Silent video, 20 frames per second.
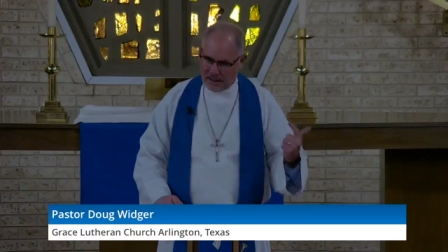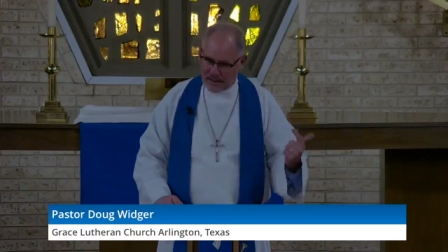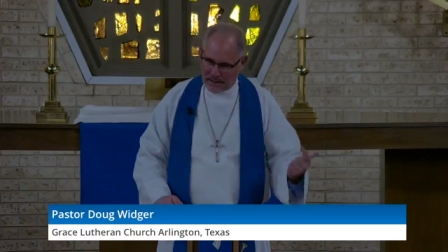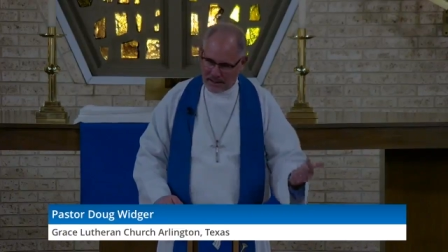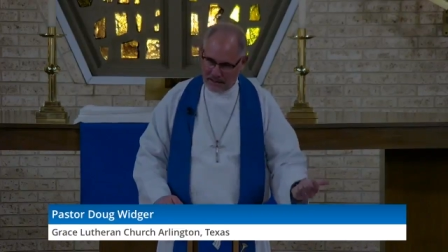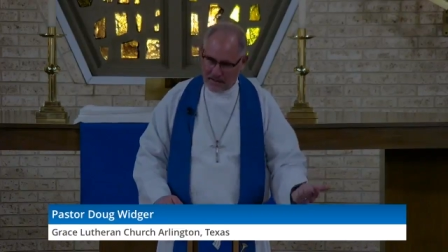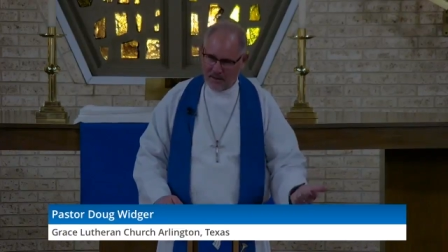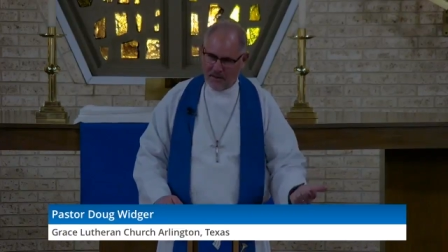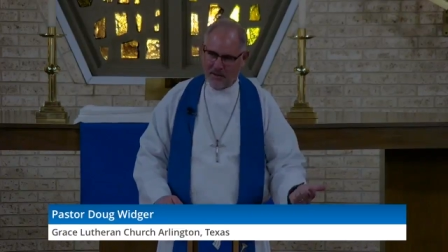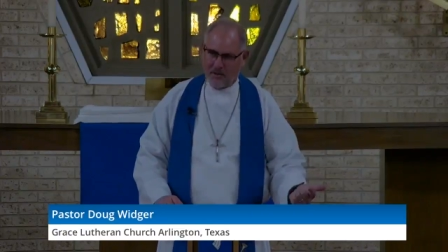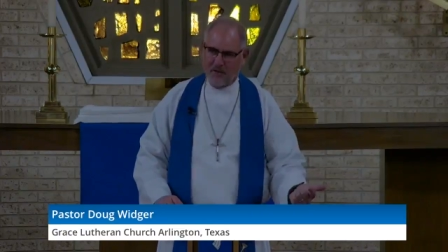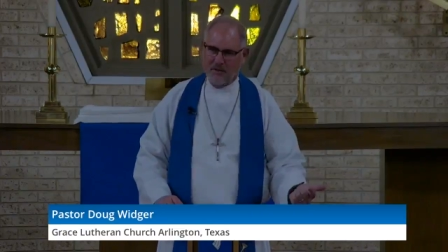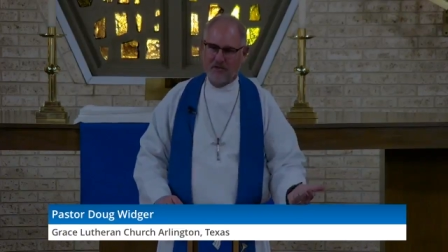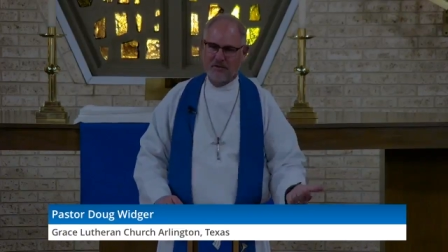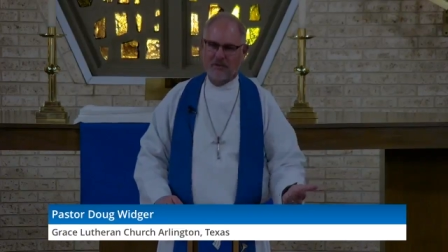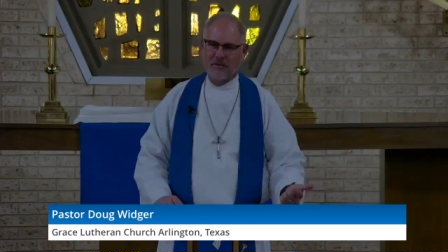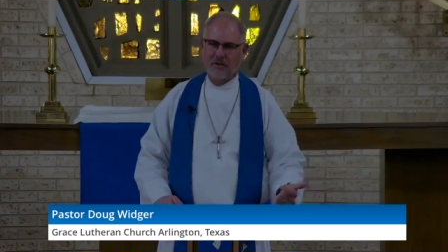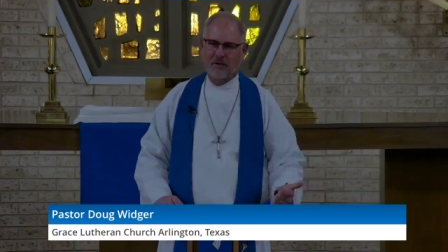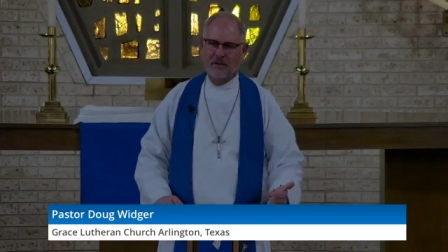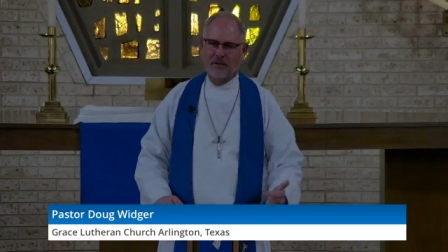and
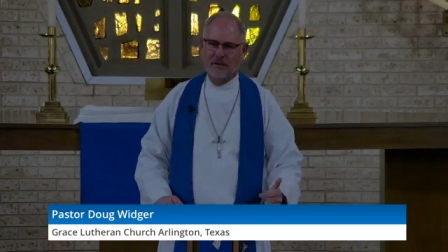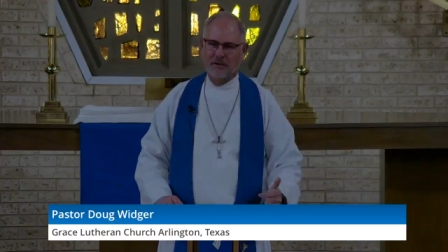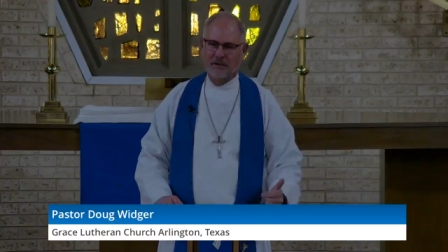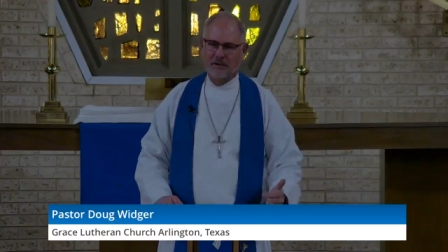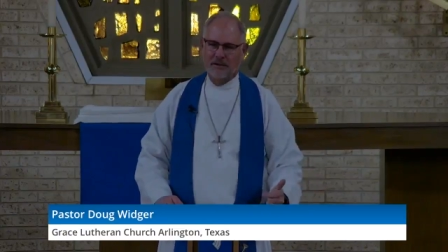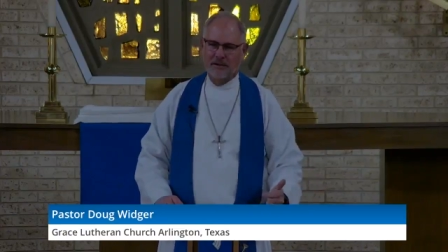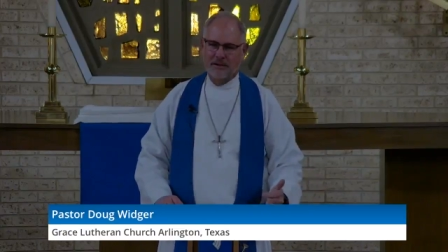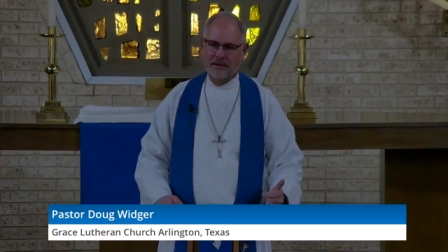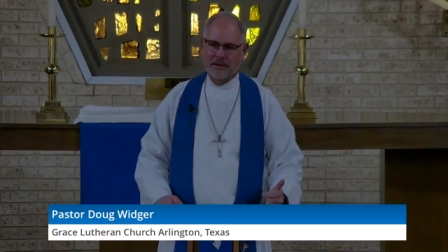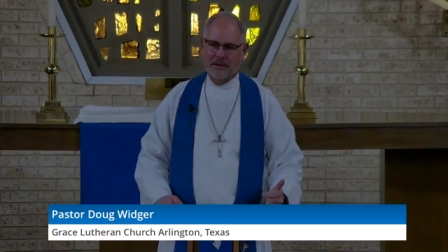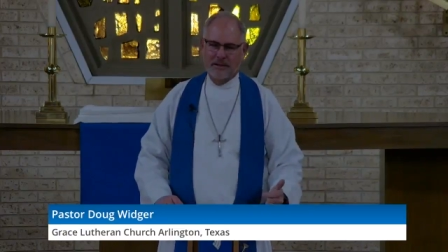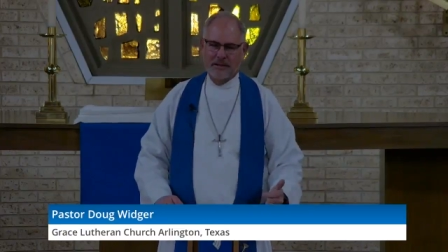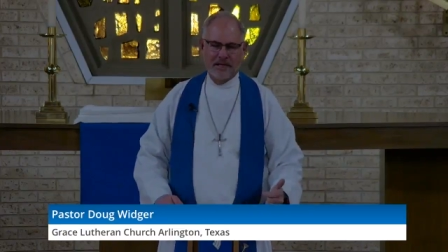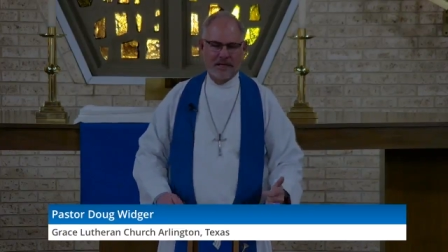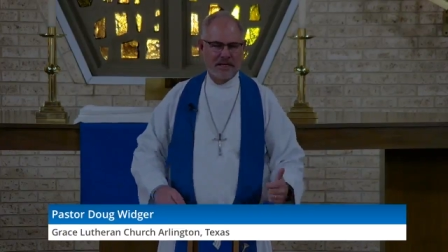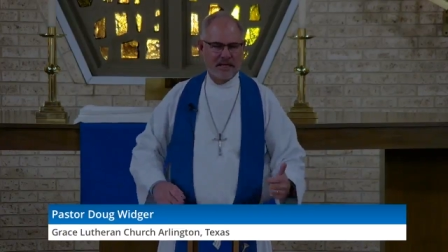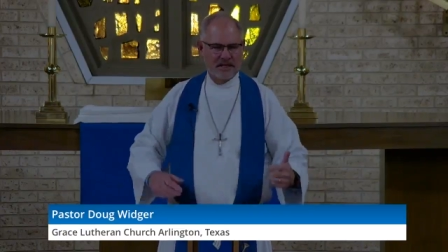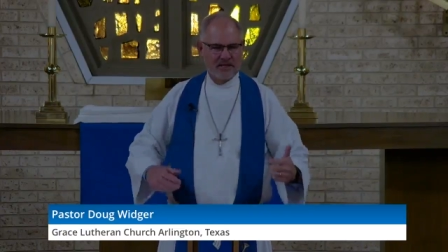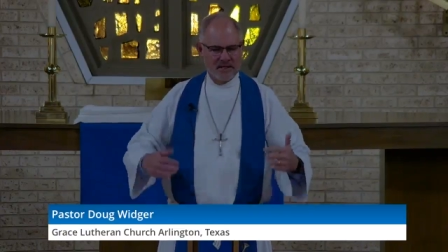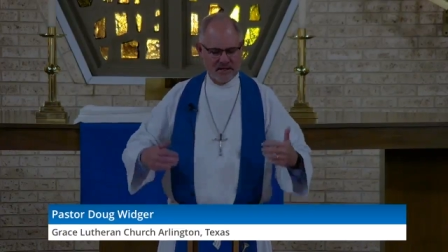over.
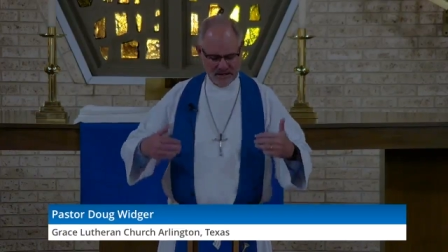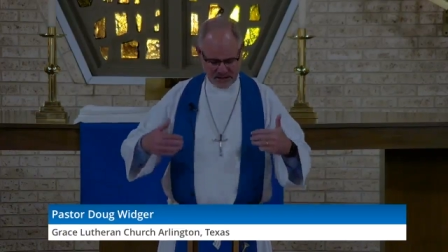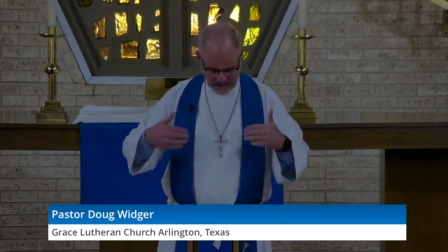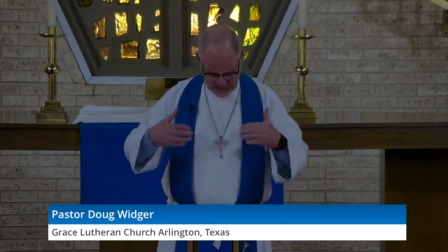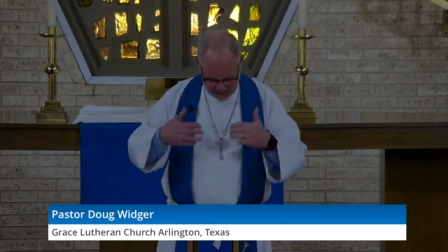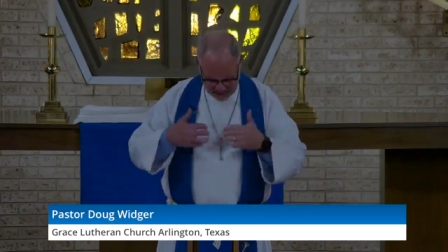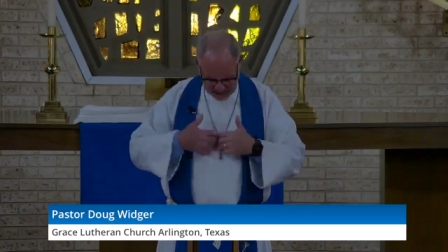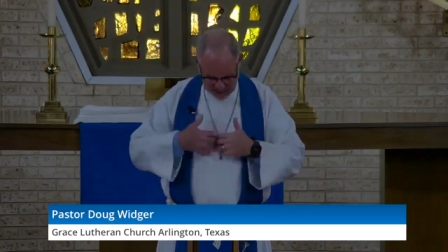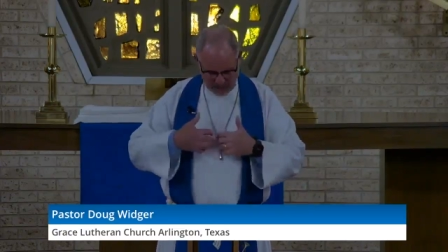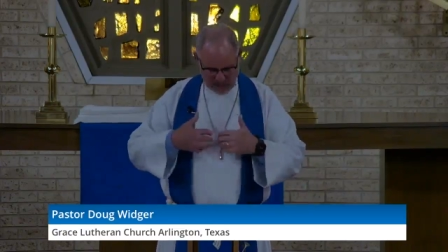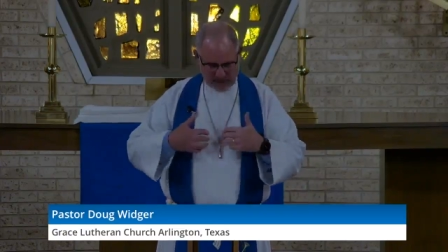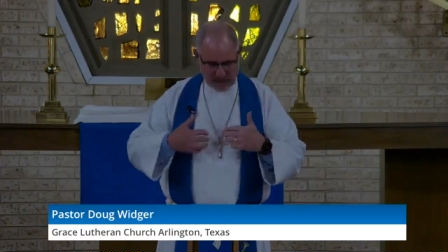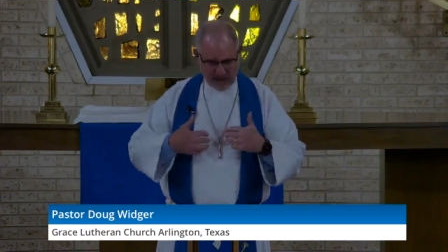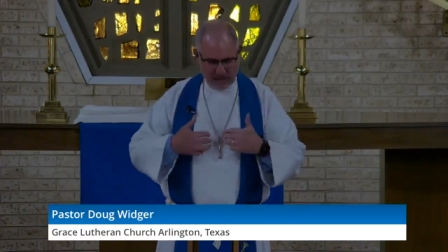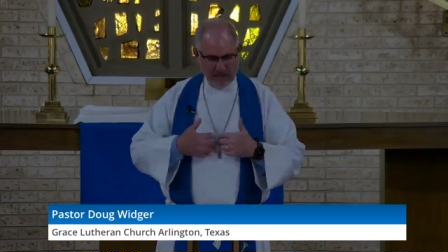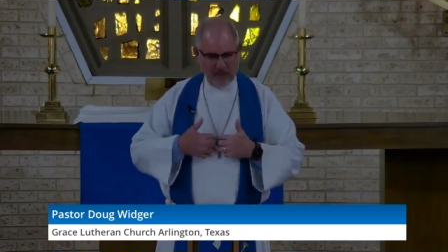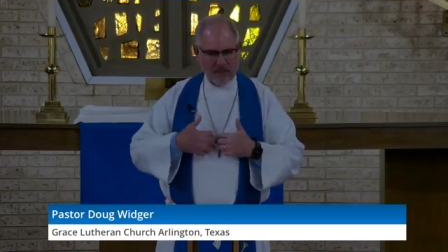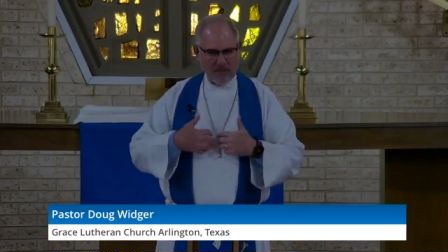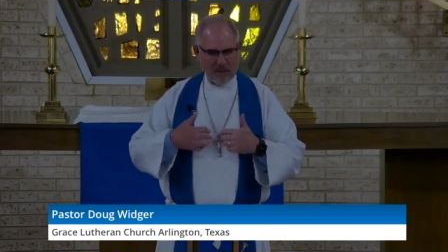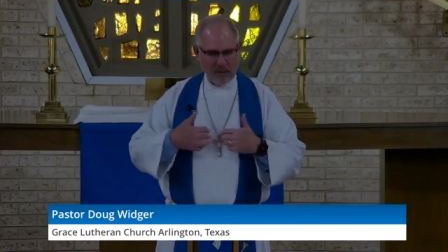It just needs to
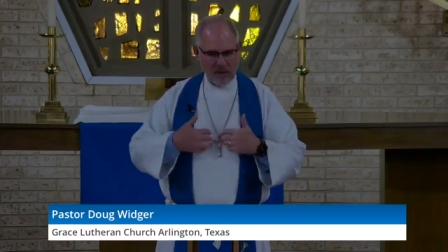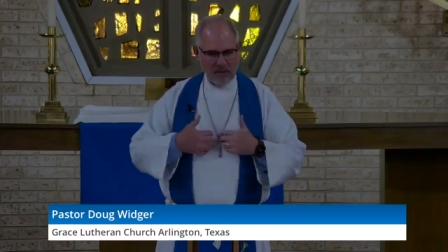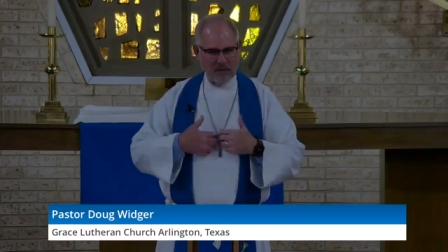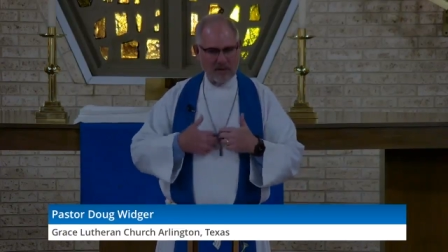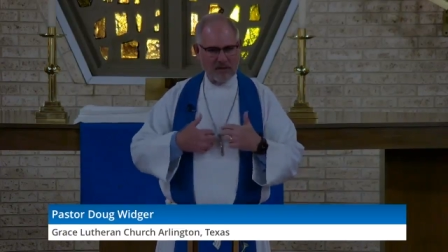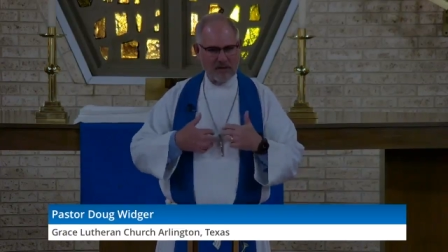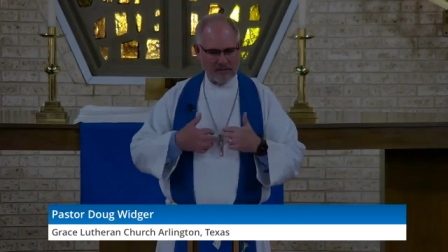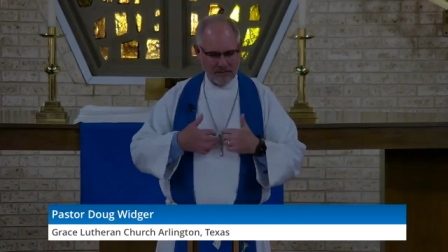become a part